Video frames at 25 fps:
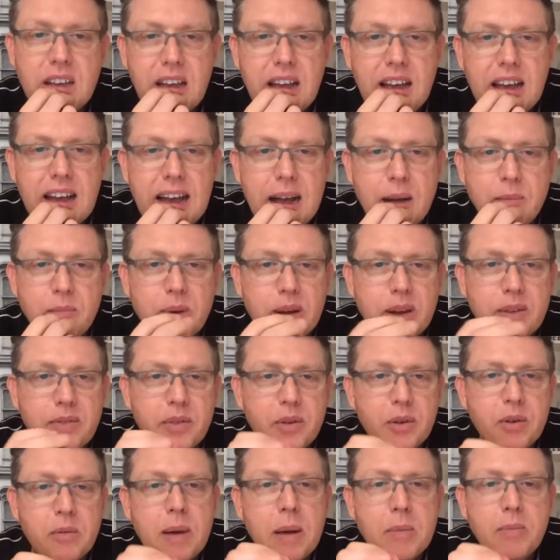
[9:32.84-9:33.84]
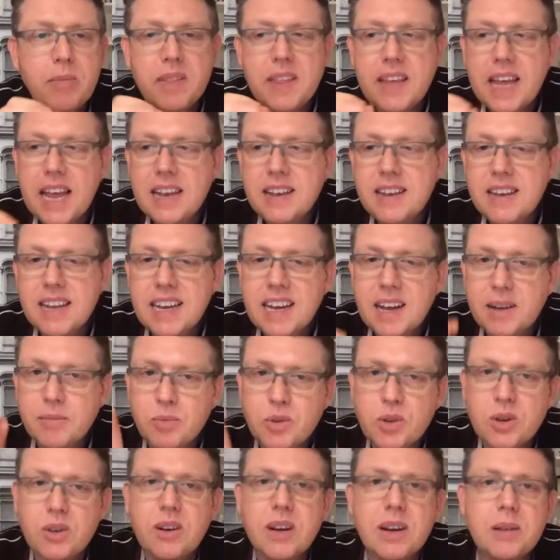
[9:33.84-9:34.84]
But if you remember the ending, I'm
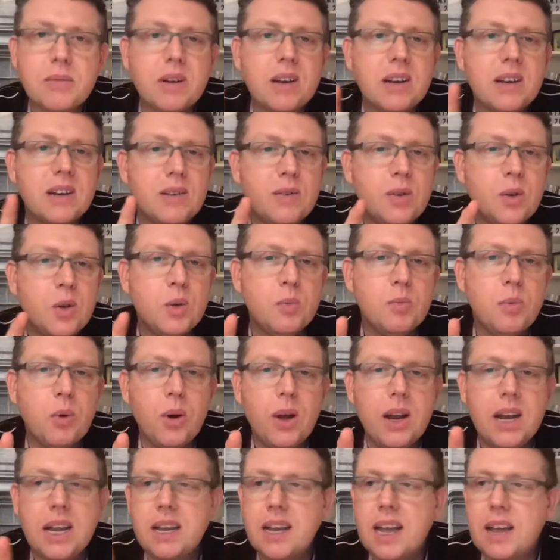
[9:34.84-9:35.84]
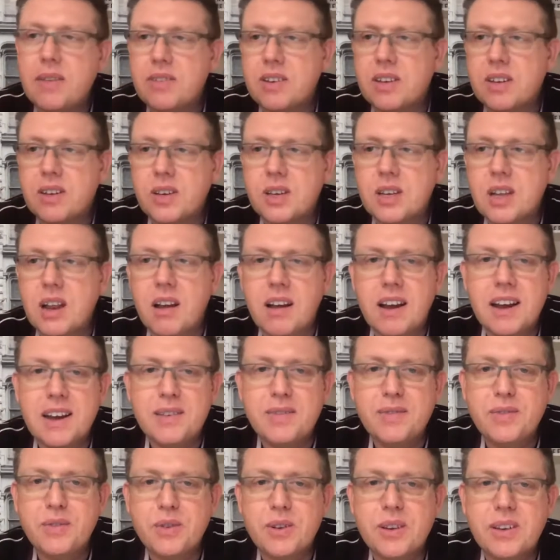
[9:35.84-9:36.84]
sorry, I'm going to spoil it ever so
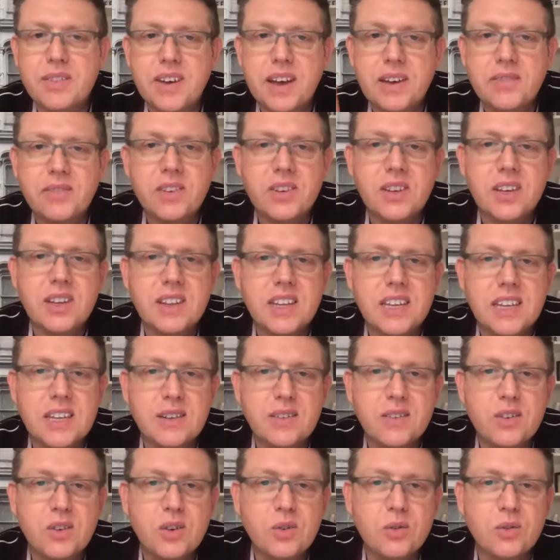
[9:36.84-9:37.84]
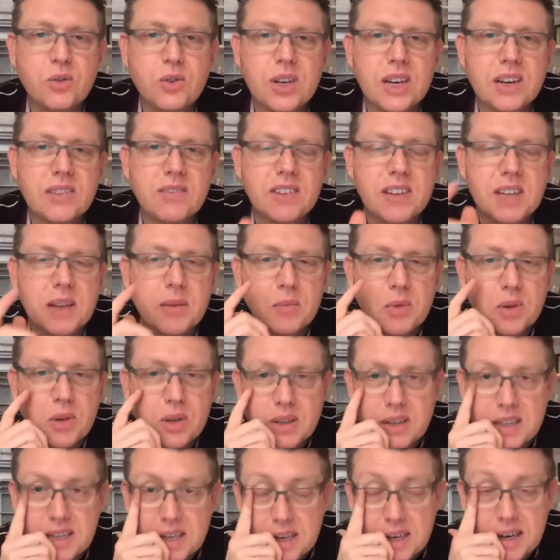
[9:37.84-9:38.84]
slightly for you. If you haven't seen the end of The Shawshank
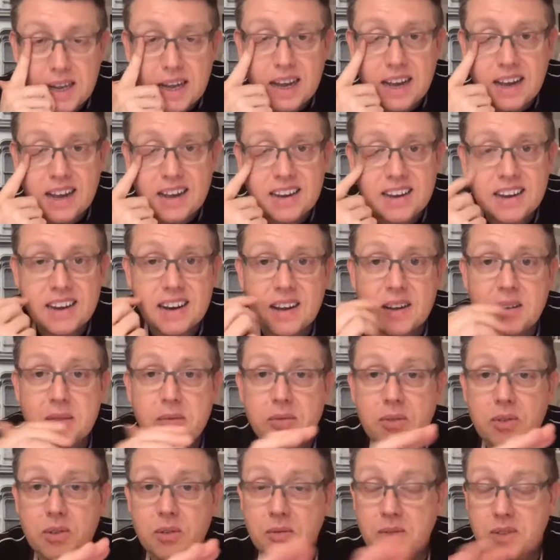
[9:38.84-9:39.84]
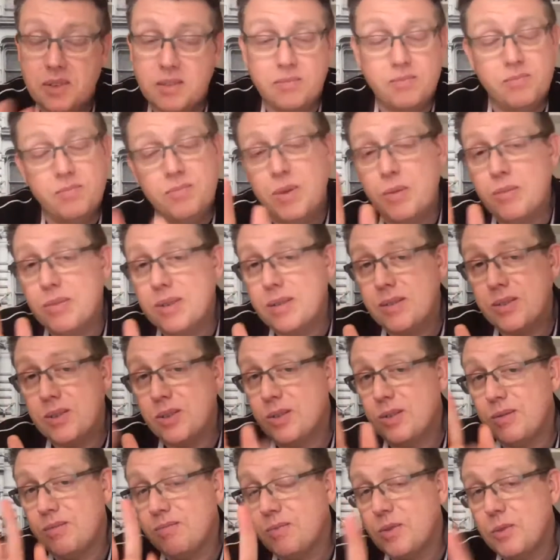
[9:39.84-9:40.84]
Redemption, then probably
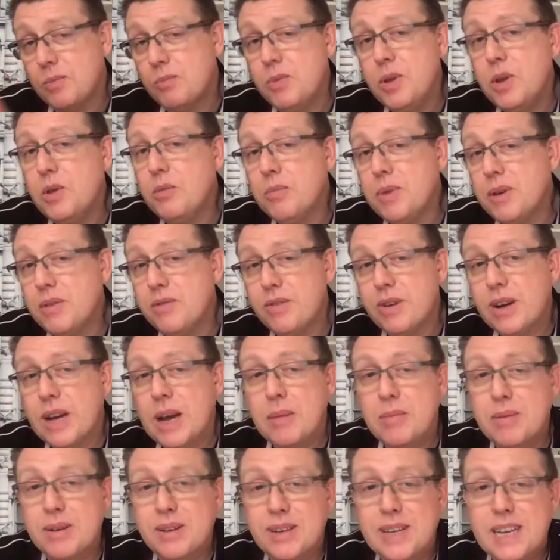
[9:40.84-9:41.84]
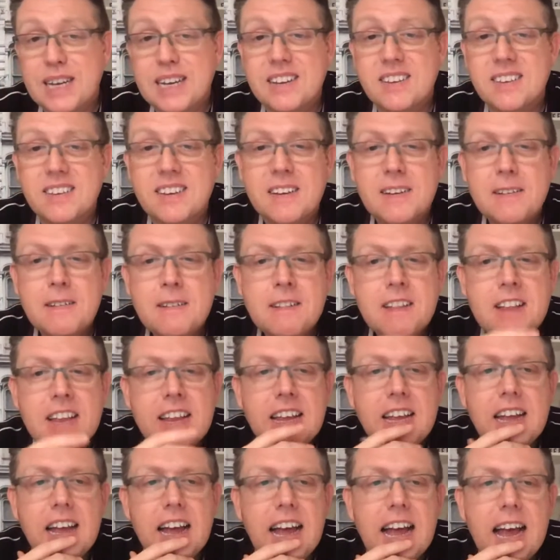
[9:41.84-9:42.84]
just mute me for a couple of
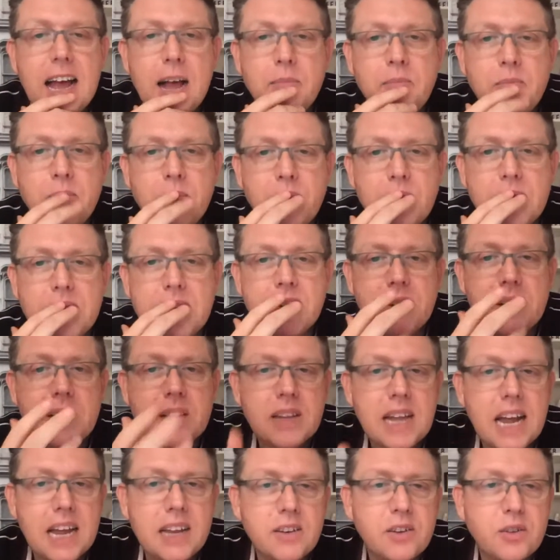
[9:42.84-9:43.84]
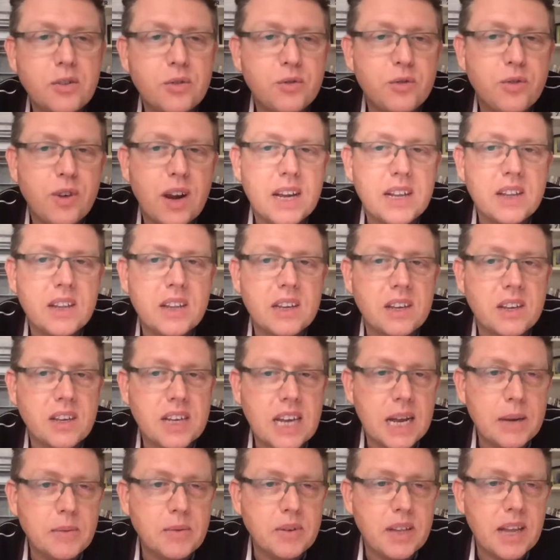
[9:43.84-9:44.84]
seconds. But Andy Dufresne
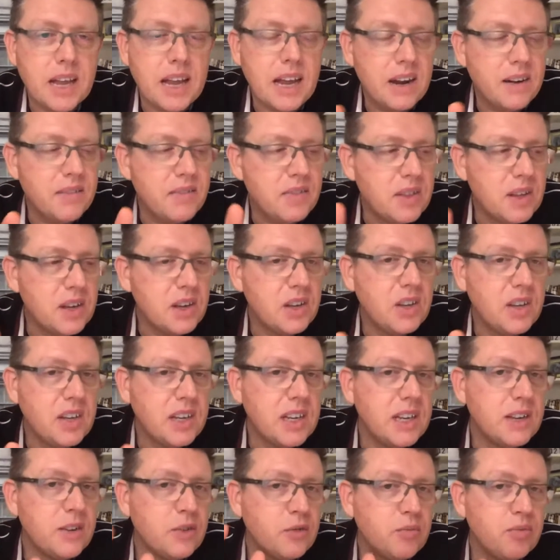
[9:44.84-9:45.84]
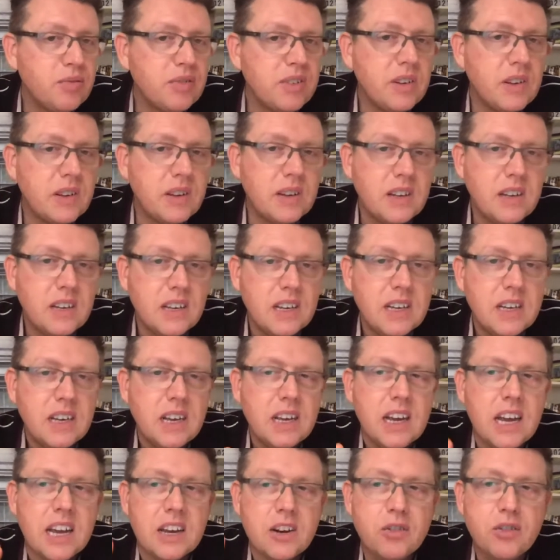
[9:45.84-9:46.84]
escapes the hell of 30 years of prison
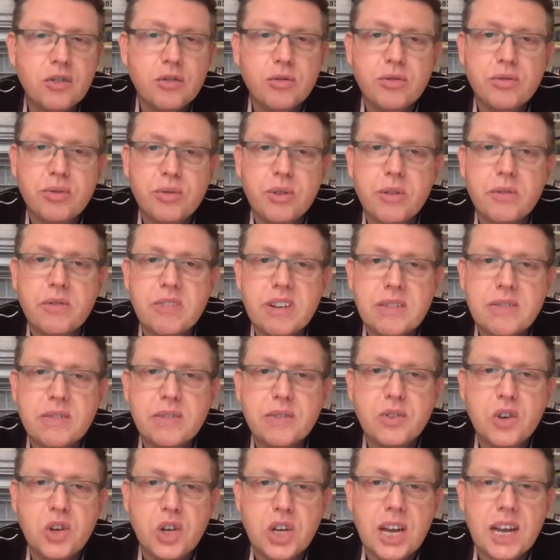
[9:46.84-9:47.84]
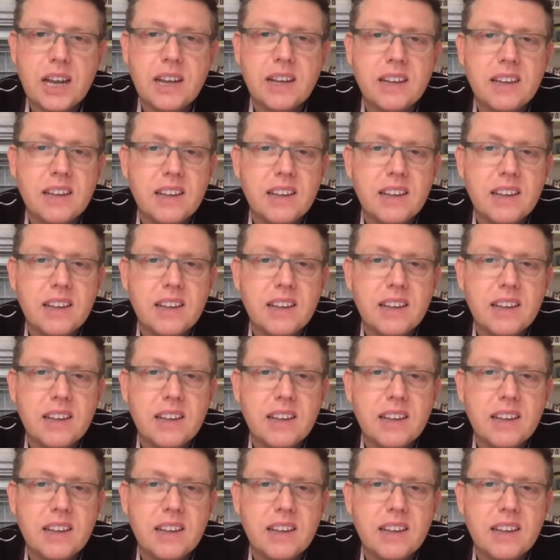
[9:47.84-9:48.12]
and crawls through a river of shit.